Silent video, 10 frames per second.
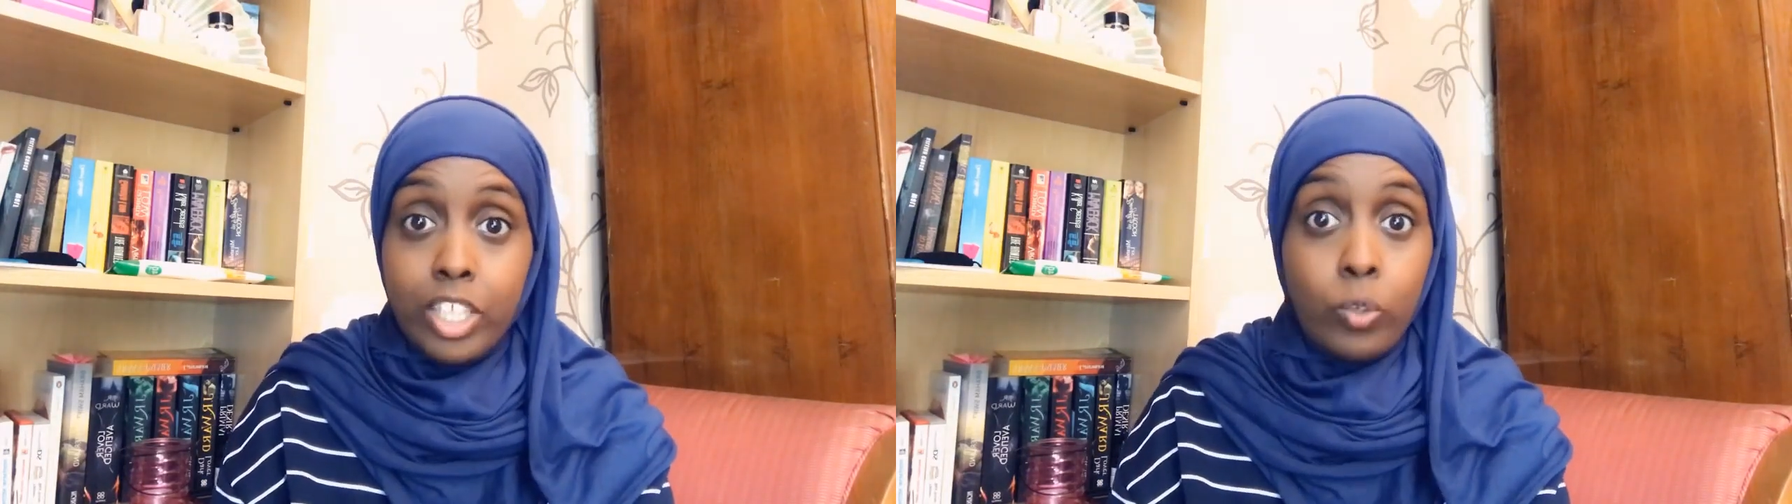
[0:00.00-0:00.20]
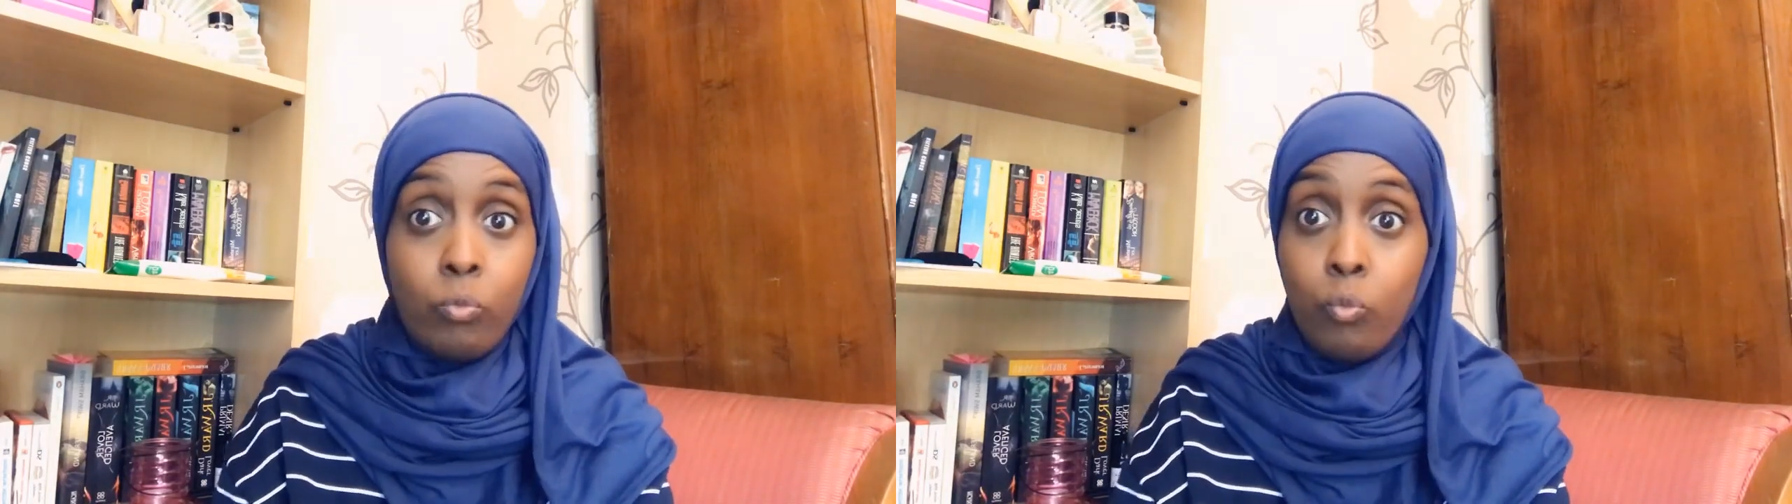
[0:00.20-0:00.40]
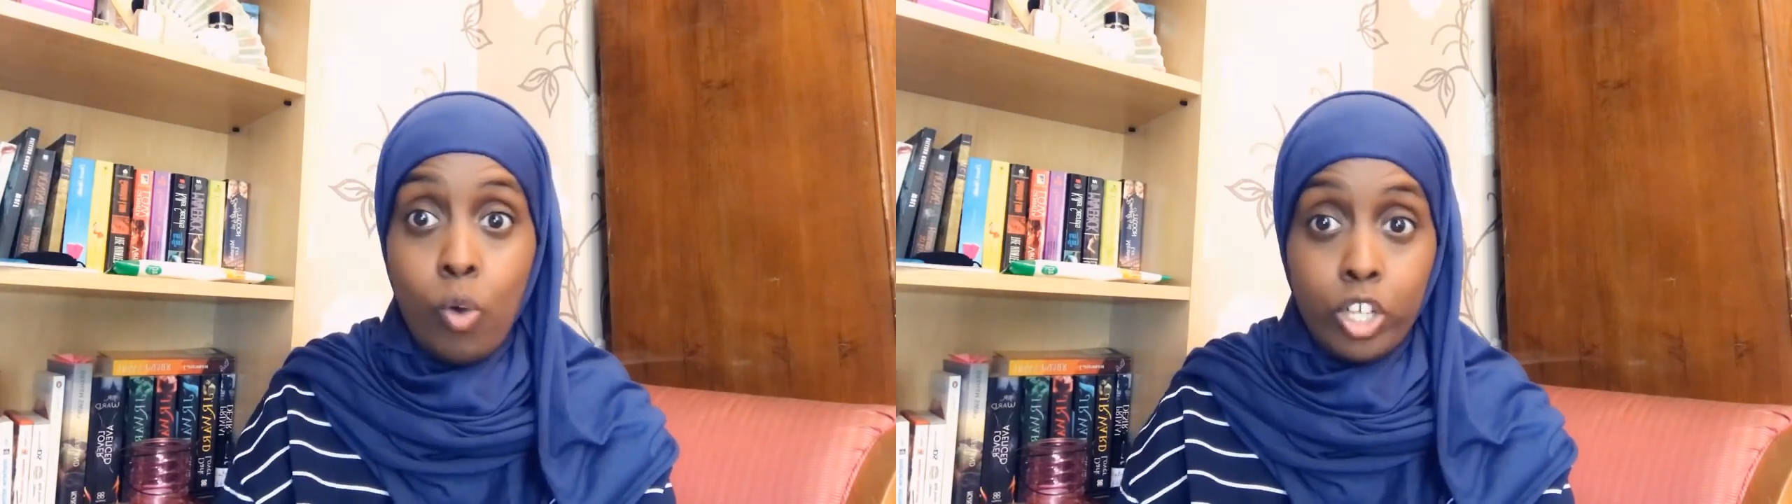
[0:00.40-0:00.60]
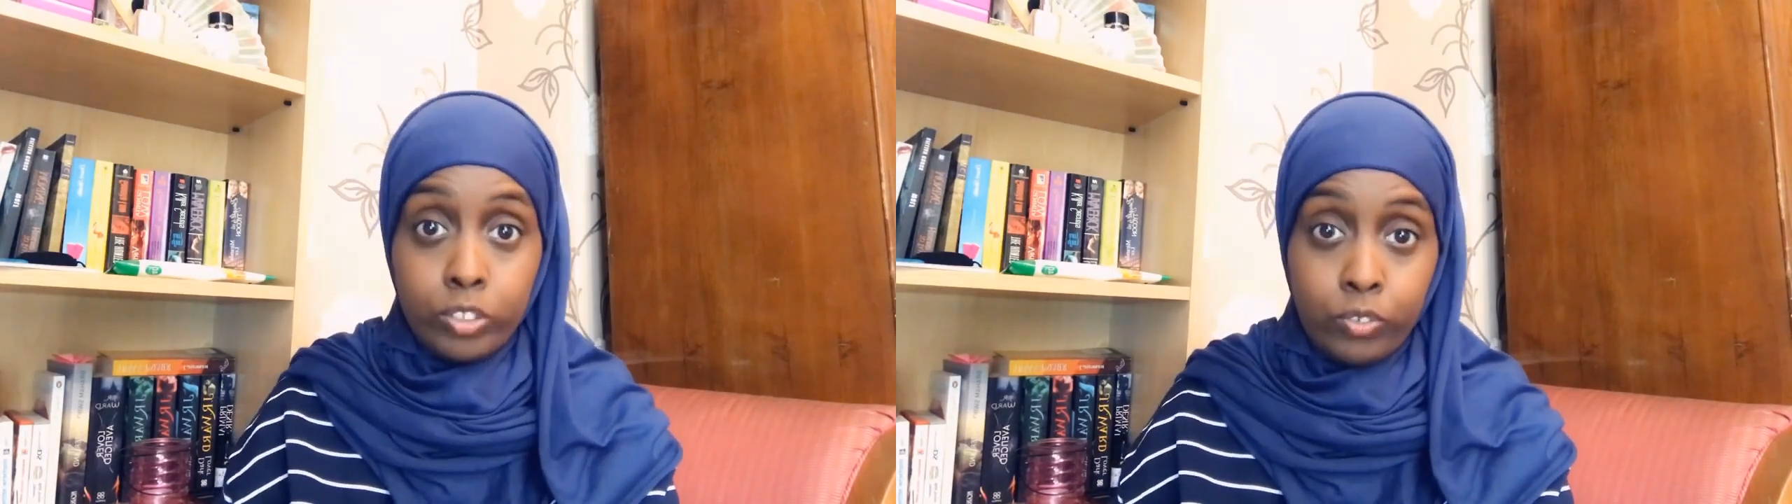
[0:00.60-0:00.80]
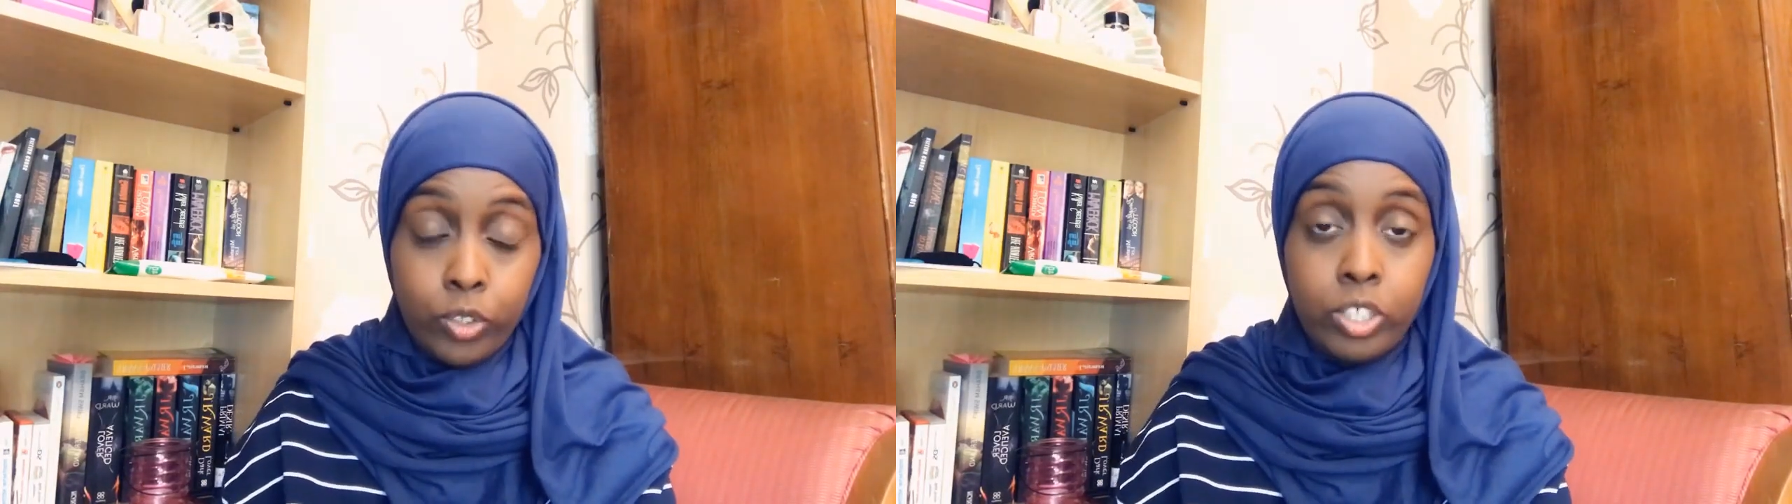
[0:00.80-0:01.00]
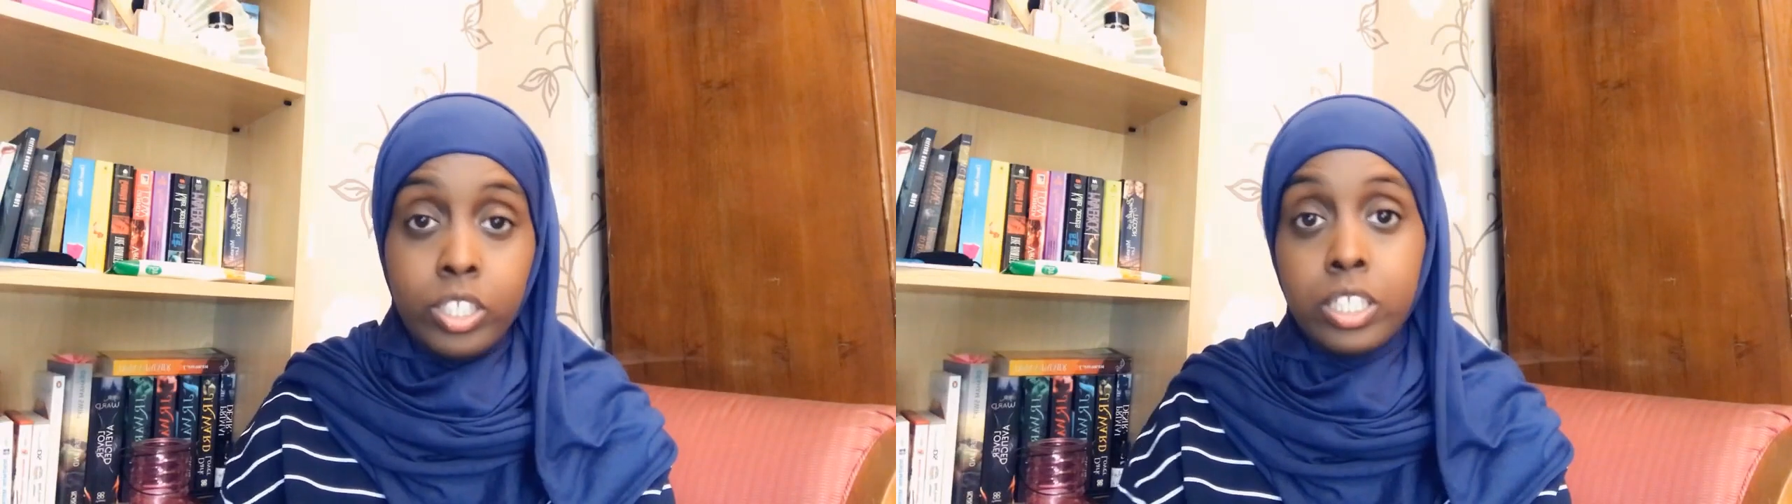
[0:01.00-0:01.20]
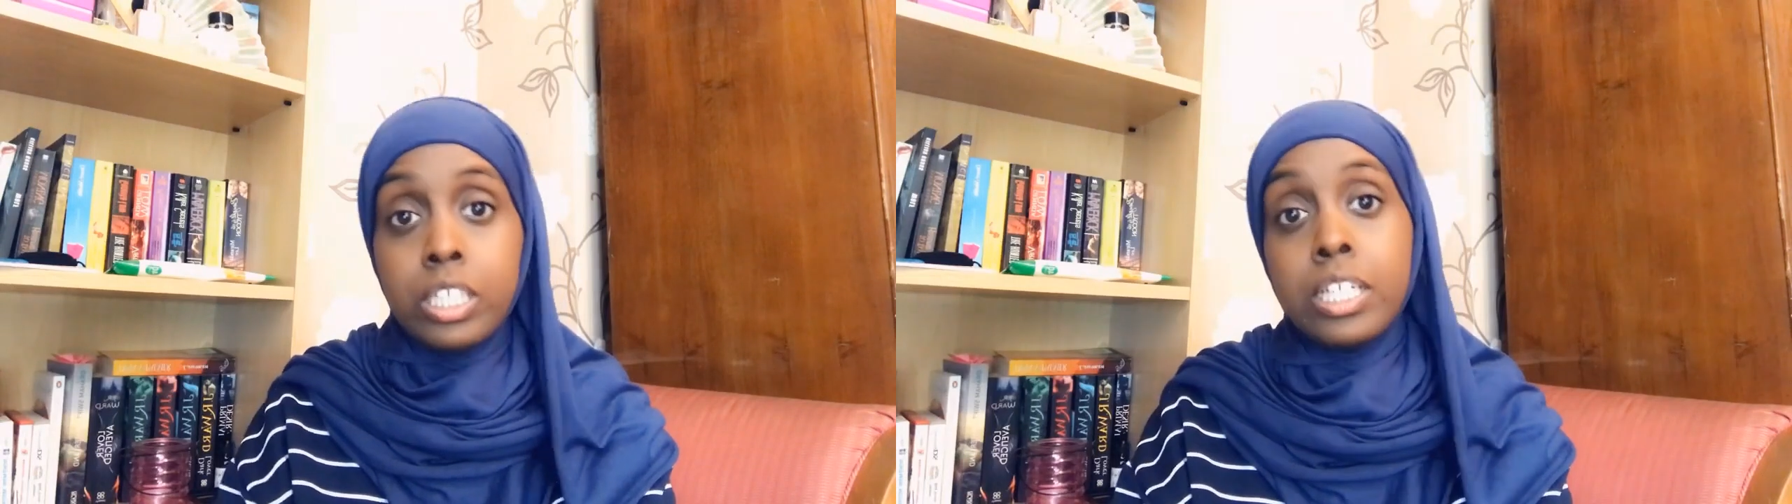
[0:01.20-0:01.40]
that you've worked for.